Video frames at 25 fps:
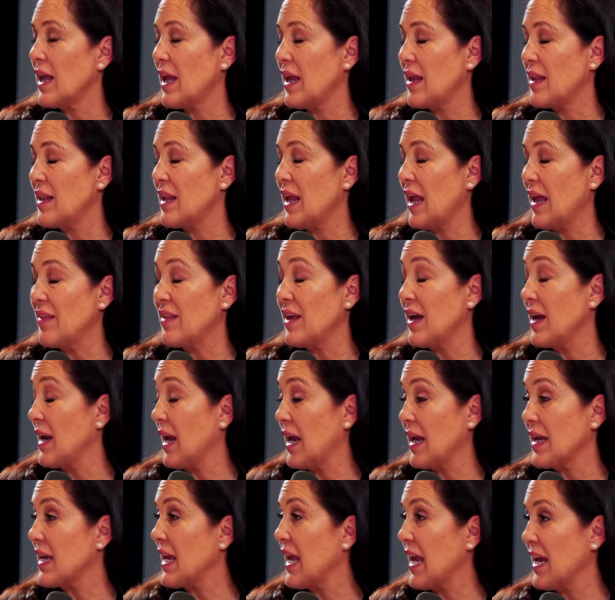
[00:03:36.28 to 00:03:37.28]
And that
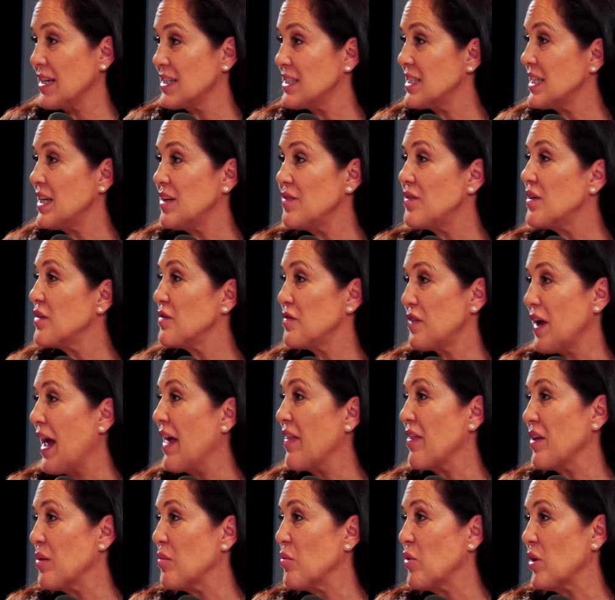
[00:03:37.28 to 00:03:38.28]
I can't even
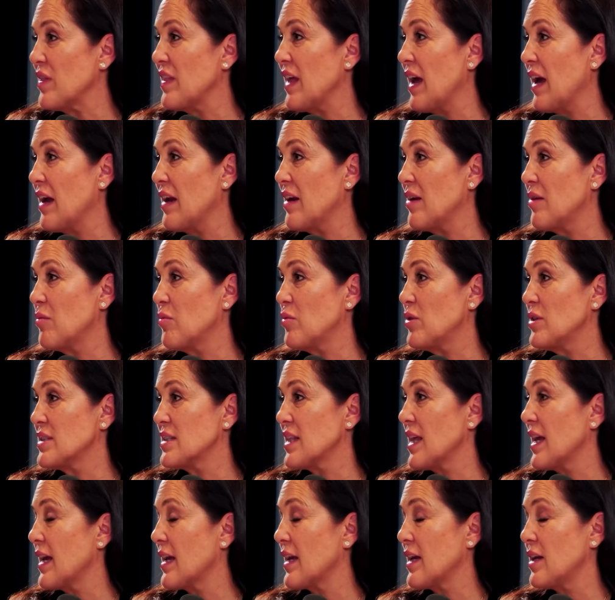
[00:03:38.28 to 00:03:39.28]
fathom what that was
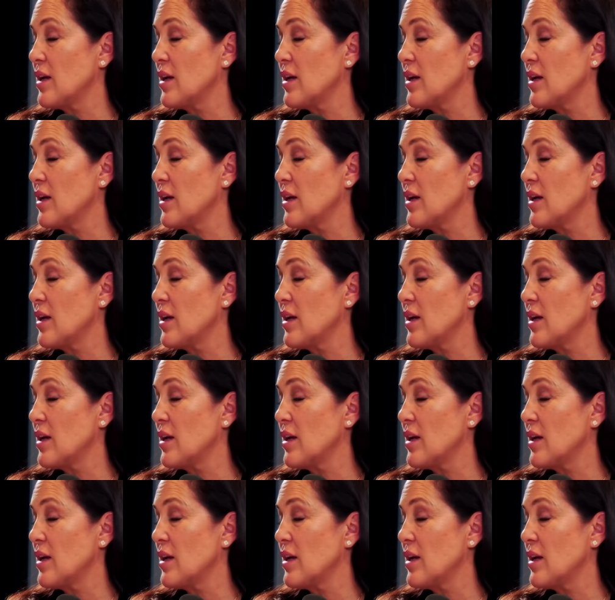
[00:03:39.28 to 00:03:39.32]
like.